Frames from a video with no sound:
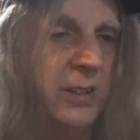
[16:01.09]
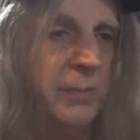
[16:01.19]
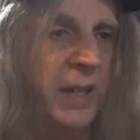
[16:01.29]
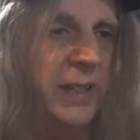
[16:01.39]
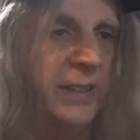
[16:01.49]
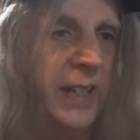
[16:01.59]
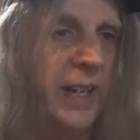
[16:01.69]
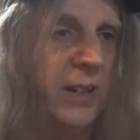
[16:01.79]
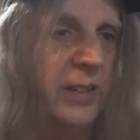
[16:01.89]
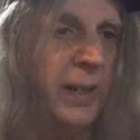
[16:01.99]
money
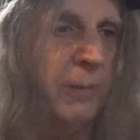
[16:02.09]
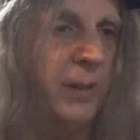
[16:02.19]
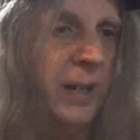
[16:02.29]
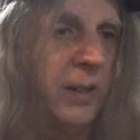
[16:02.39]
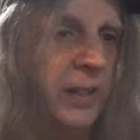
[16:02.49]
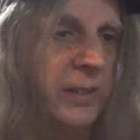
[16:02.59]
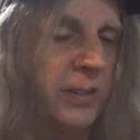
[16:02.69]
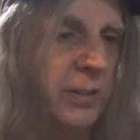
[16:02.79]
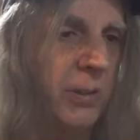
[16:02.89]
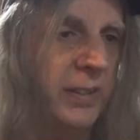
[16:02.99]
there temporarily and
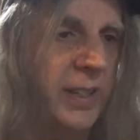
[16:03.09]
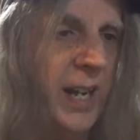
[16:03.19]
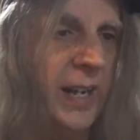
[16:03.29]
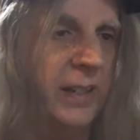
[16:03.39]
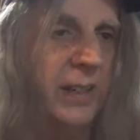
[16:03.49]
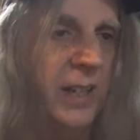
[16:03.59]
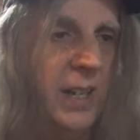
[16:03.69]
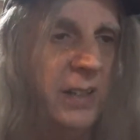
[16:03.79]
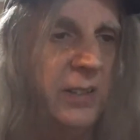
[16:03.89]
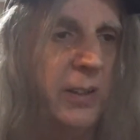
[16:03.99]
they're short-sighted.
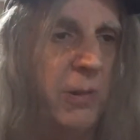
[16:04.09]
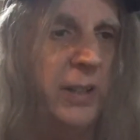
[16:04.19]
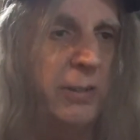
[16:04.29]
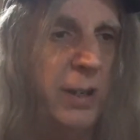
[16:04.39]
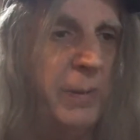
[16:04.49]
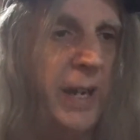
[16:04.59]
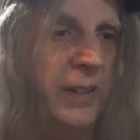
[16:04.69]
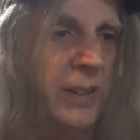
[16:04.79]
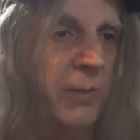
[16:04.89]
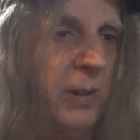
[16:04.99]
So they want Trump out
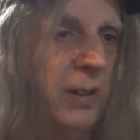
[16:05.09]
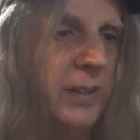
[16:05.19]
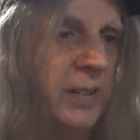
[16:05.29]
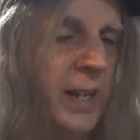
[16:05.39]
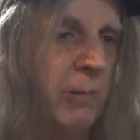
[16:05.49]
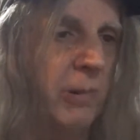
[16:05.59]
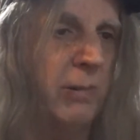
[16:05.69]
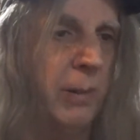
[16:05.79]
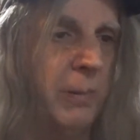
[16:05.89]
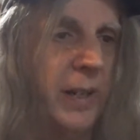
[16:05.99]
of there for all the Time
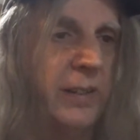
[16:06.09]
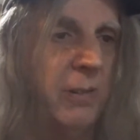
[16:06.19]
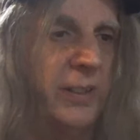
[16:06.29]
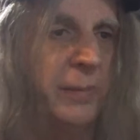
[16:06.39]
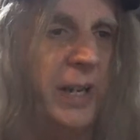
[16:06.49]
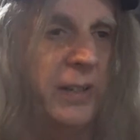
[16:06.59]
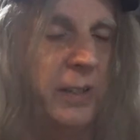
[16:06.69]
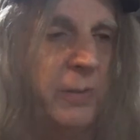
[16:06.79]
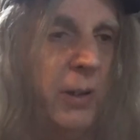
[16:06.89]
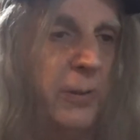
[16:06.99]
Warner Corporation wants him out of
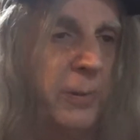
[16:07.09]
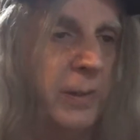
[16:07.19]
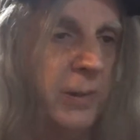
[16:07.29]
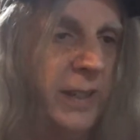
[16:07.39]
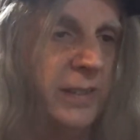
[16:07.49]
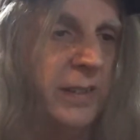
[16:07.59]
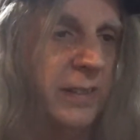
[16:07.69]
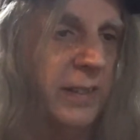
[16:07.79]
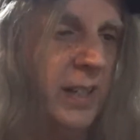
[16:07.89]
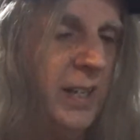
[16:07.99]
there for all three
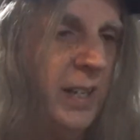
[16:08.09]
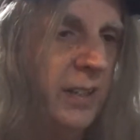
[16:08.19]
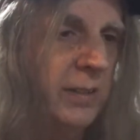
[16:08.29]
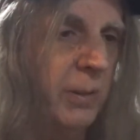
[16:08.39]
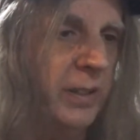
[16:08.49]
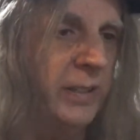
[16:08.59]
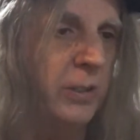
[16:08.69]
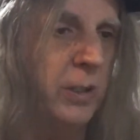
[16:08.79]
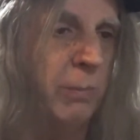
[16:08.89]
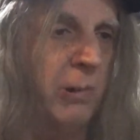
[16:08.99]
reasons. So what are they
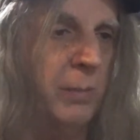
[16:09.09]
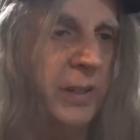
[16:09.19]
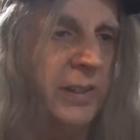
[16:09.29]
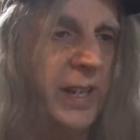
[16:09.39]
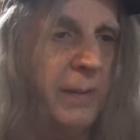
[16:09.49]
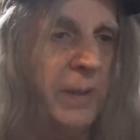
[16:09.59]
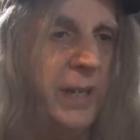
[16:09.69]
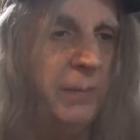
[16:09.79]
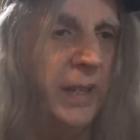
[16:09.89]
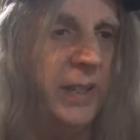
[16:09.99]
doing? Pouring a bunch of
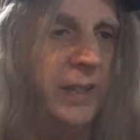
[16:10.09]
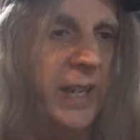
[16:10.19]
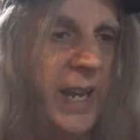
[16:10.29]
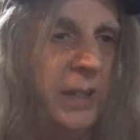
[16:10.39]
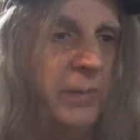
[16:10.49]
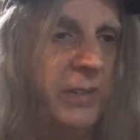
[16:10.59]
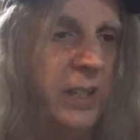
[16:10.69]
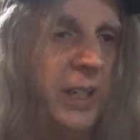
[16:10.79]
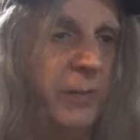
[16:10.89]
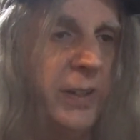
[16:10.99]
campaign money into Adam
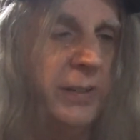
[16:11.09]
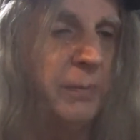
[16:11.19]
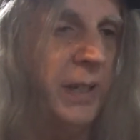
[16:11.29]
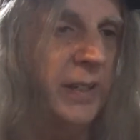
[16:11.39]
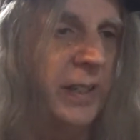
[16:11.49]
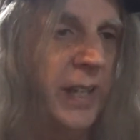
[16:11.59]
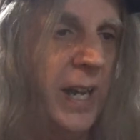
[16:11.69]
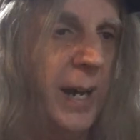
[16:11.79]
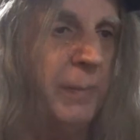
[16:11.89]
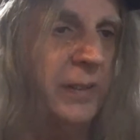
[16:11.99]
Schiff. He's picking it
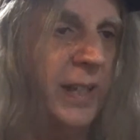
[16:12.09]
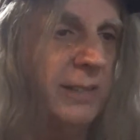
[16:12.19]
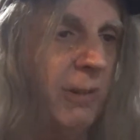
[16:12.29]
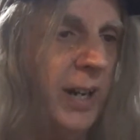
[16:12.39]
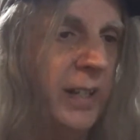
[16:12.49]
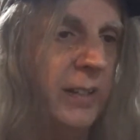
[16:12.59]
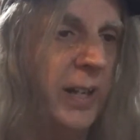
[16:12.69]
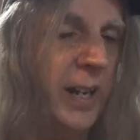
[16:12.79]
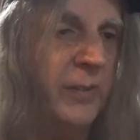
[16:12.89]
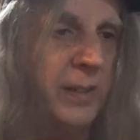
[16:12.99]
up, and that's why
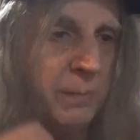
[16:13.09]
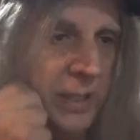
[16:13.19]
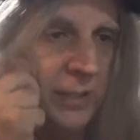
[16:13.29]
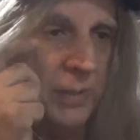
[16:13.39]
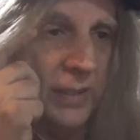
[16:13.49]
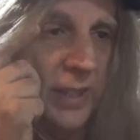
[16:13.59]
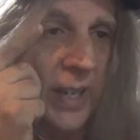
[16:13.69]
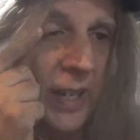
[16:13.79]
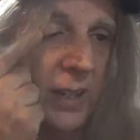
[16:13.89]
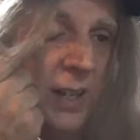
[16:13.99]
you have the impeachment
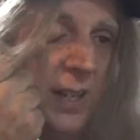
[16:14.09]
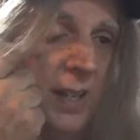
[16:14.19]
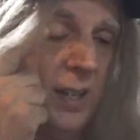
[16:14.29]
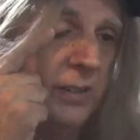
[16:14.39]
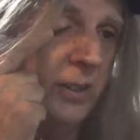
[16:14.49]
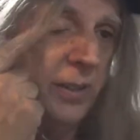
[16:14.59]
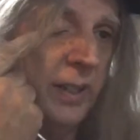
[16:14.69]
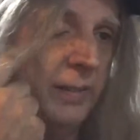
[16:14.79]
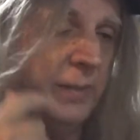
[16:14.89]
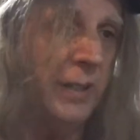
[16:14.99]
thing. So
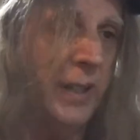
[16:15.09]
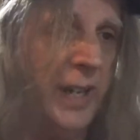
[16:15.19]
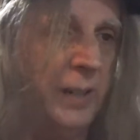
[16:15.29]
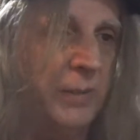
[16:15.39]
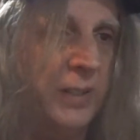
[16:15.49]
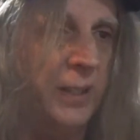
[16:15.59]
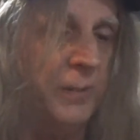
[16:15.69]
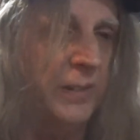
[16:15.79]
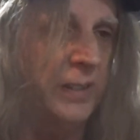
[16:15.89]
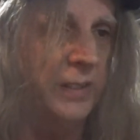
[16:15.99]
Adam
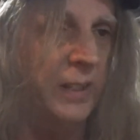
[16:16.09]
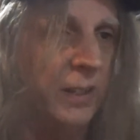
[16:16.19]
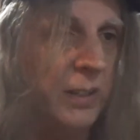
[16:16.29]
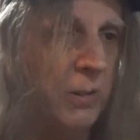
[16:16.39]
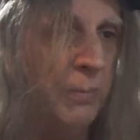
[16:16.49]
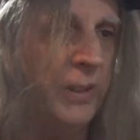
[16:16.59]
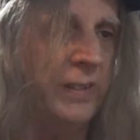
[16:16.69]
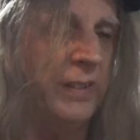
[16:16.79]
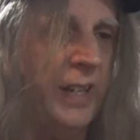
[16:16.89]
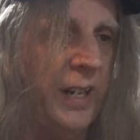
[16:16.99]
Schiff is in there, and no one
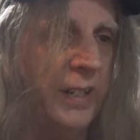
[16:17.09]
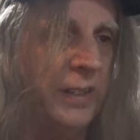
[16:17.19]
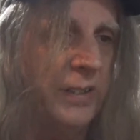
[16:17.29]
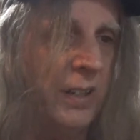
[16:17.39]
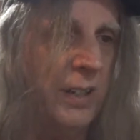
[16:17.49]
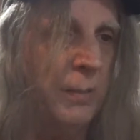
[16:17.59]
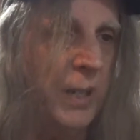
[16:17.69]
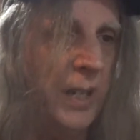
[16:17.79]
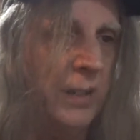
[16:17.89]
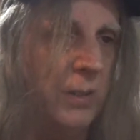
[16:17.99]
brings this out, and he's talking
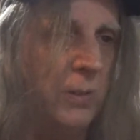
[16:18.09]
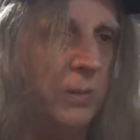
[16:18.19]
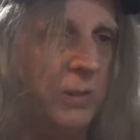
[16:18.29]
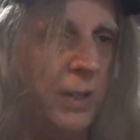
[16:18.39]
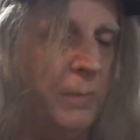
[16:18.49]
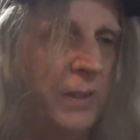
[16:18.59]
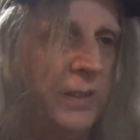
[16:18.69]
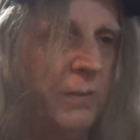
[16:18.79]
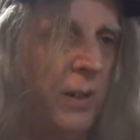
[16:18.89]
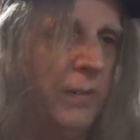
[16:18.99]
about, Trump, he's
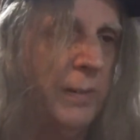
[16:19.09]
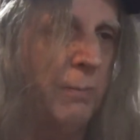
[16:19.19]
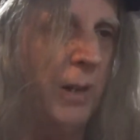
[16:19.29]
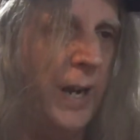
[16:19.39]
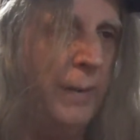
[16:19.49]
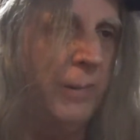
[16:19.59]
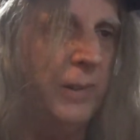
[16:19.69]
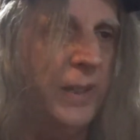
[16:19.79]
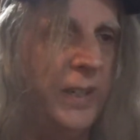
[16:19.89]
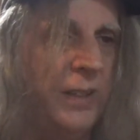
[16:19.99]
involved in
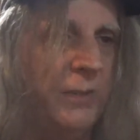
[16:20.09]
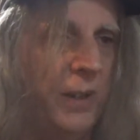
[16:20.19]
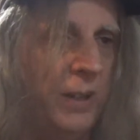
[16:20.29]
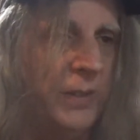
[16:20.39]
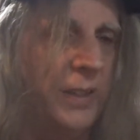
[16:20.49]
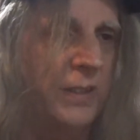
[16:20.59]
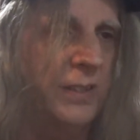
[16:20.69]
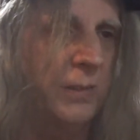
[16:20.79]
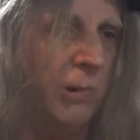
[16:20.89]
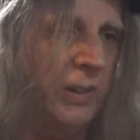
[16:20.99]
bribery, he's involved in
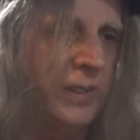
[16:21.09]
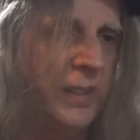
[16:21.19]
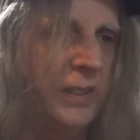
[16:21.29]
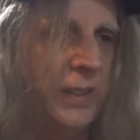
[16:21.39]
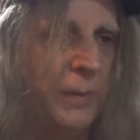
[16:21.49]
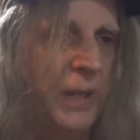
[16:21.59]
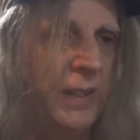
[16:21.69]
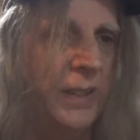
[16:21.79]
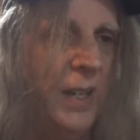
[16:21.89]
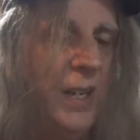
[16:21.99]
extortion, and they
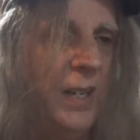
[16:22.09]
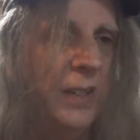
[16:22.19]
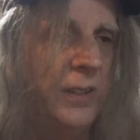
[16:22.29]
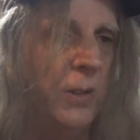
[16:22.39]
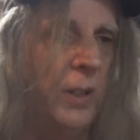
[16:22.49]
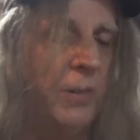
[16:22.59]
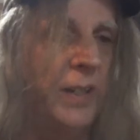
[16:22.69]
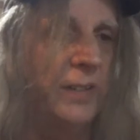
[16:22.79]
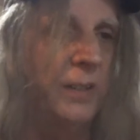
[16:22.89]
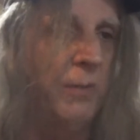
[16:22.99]
make it. The only
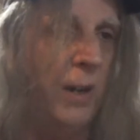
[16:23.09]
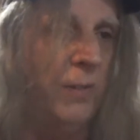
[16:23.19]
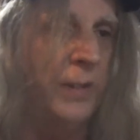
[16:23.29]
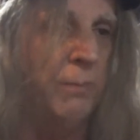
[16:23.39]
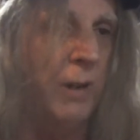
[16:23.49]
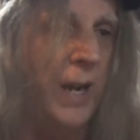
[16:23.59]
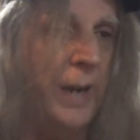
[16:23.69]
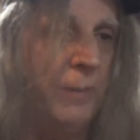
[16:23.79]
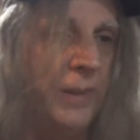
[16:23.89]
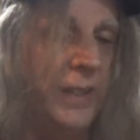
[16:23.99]
one that's involved in
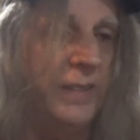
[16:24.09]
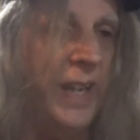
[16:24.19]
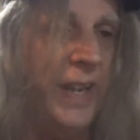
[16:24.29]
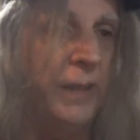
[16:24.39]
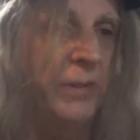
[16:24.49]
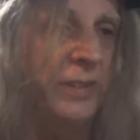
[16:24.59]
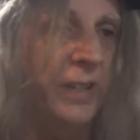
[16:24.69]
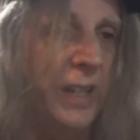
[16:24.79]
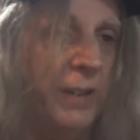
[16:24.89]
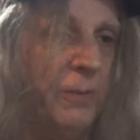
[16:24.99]
bribery is Adam
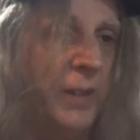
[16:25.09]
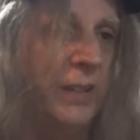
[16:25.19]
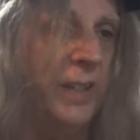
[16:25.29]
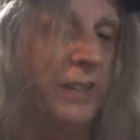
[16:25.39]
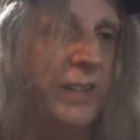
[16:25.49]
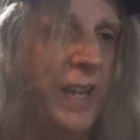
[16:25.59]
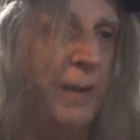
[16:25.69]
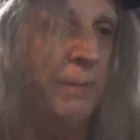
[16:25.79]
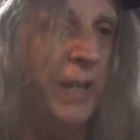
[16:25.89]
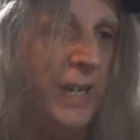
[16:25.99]
Schiff when he takes
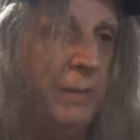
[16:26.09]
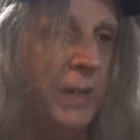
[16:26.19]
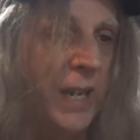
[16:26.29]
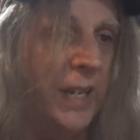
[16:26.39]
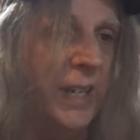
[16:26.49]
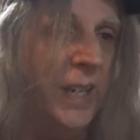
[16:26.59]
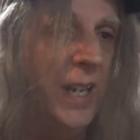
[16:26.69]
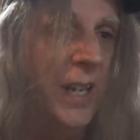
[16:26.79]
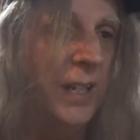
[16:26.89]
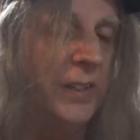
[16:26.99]
campaign money
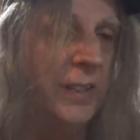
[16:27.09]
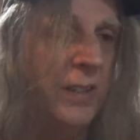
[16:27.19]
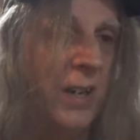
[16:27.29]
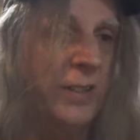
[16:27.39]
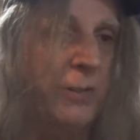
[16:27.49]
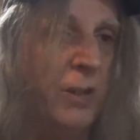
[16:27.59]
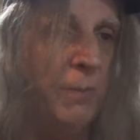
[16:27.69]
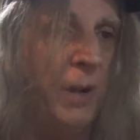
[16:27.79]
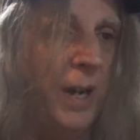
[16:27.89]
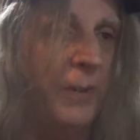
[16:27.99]
and then knocks
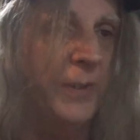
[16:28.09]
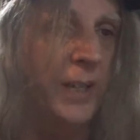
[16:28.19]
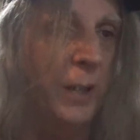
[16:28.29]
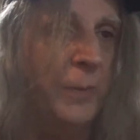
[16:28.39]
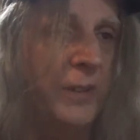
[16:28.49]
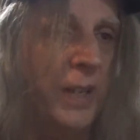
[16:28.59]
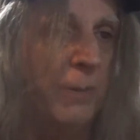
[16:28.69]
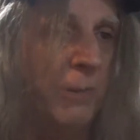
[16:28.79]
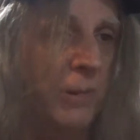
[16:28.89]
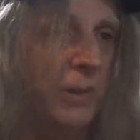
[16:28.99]
Trump off to help the
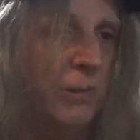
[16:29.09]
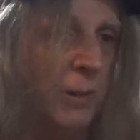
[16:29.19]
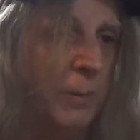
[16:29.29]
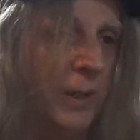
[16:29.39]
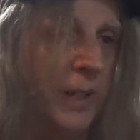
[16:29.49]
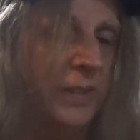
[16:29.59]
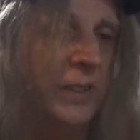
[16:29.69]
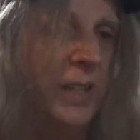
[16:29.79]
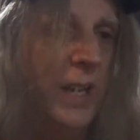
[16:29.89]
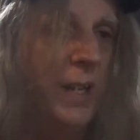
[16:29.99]
Time Warner
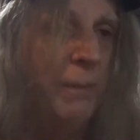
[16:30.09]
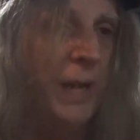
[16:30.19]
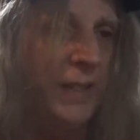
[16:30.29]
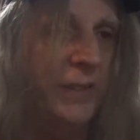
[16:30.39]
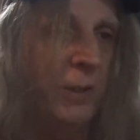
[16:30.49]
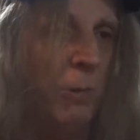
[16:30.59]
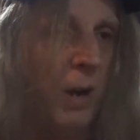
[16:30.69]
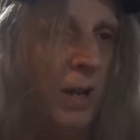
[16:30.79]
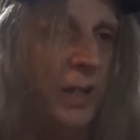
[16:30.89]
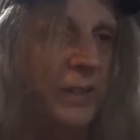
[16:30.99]
Corporation pad their
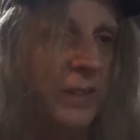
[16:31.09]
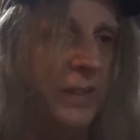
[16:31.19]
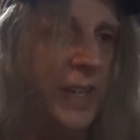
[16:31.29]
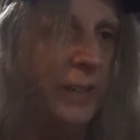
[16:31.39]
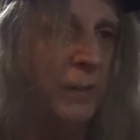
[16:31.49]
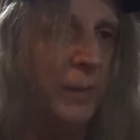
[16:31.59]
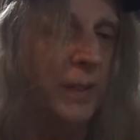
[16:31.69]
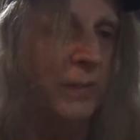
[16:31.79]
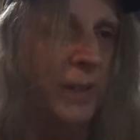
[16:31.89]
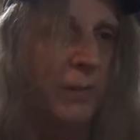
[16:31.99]
wallet to the
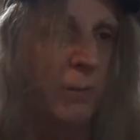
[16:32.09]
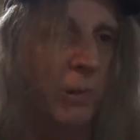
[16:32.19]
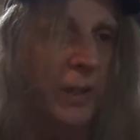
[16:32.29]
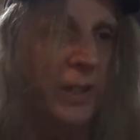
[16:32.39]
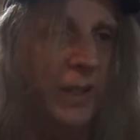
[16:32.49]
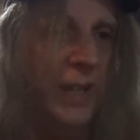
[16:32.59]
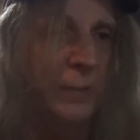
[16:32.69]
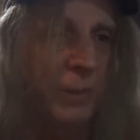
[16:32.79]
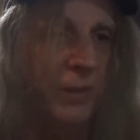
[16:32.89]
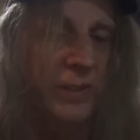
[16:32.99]
detriment of every working
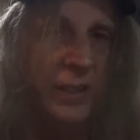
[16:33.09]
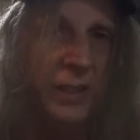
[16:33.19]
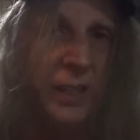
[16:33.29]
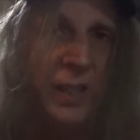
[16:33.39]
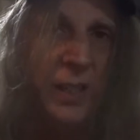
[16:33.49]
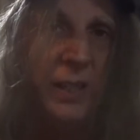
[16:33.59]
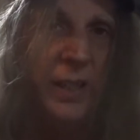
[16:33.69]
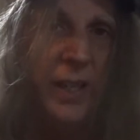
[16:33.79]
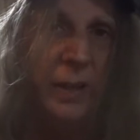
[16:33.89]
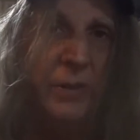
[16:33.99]
class person.
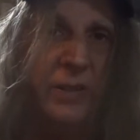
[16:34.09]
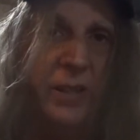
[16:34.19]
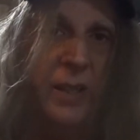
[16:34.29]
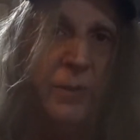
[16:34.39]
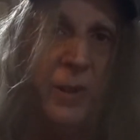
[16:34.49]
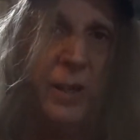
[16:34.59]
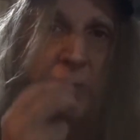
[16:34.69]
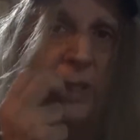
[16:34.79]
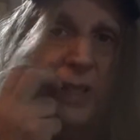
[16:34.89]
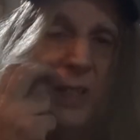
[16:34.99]
And Adam Schiff ought
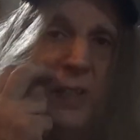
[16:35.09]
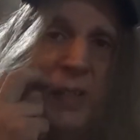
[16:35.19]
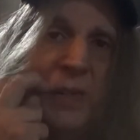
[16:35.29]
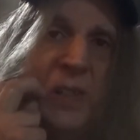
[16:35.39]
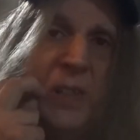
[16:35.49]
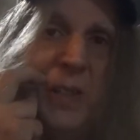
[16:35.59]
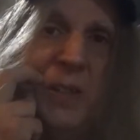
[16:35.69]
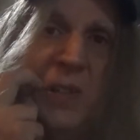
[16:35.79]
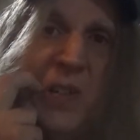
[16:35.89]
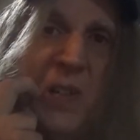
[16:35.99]
to be on
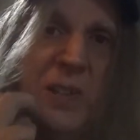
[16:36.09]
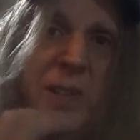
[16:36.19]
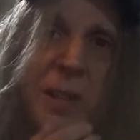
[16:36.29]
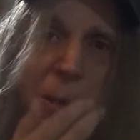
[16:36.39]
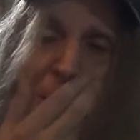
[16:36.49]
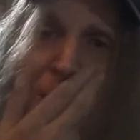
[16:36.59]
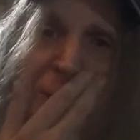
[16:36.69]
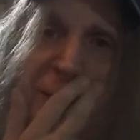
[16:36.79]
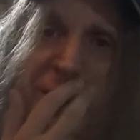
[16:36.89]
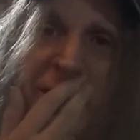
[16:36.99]

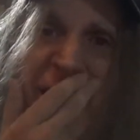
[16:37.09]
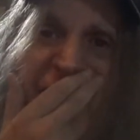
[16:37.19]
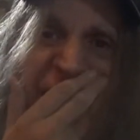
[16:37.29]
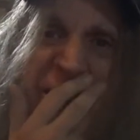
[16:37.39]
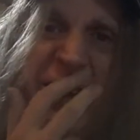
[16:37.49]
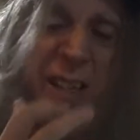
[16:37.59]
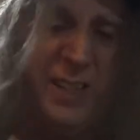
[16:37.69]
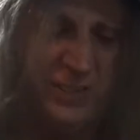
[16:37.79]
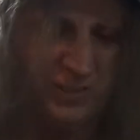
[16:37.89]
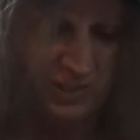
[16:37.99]
the stand to
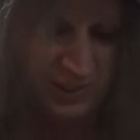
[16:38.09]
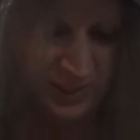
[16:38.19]
answer all